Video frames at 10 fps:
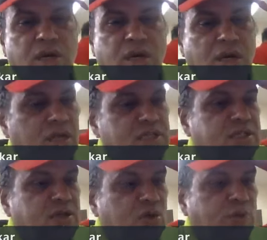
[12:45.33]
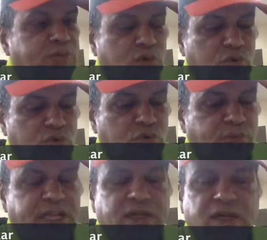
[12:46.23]
girls group 2 to
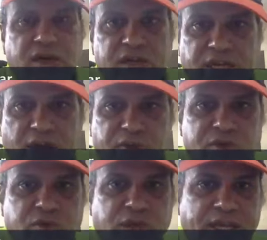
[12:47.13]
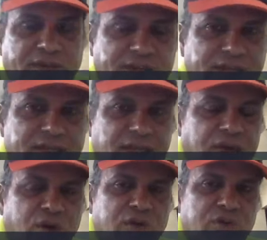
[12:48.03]
bring the curtain down today evening
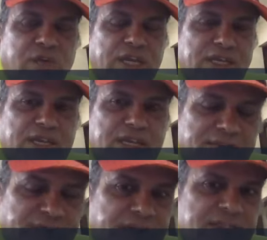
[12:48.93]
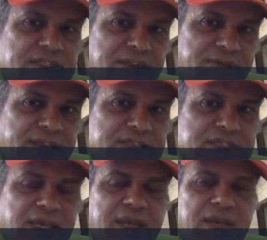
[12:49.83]
on today evening's
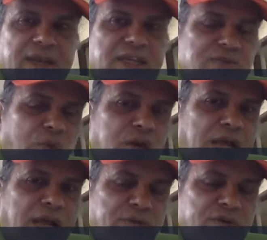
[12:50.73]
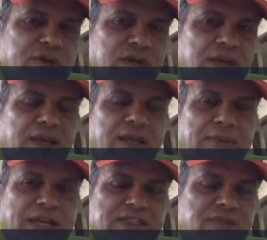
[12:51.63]
events is what I would
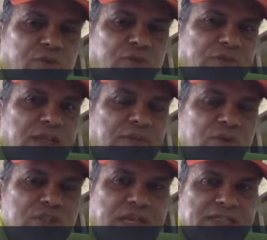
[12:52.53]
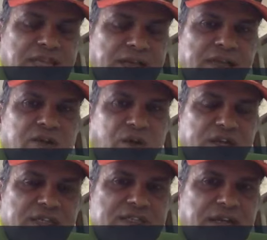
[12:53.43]
imagine would be the most exciting
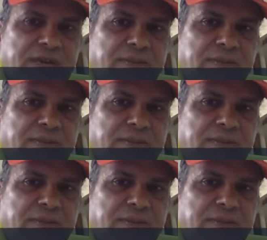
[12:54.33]
contest and